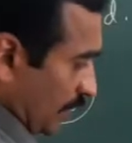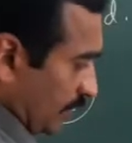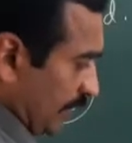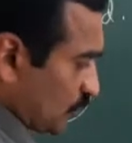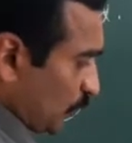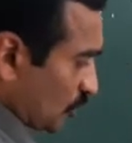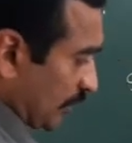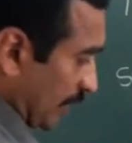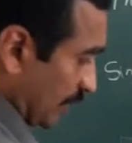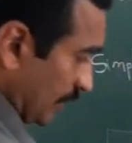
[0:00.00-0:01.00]
This
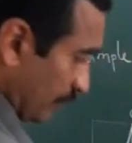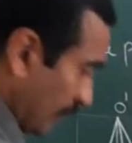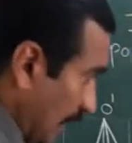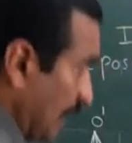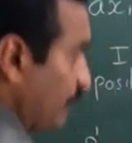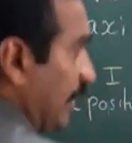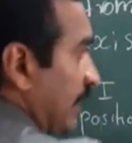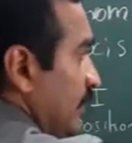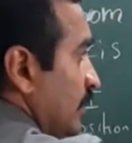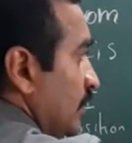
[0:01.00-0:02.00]
portion, if I lift it
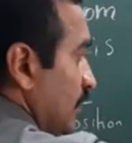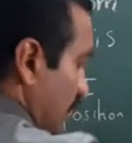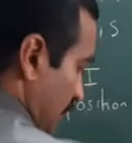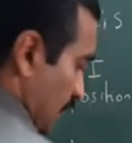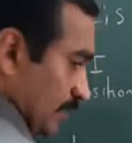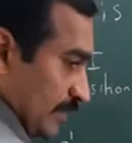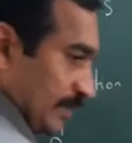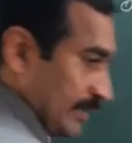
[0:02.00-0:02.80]
in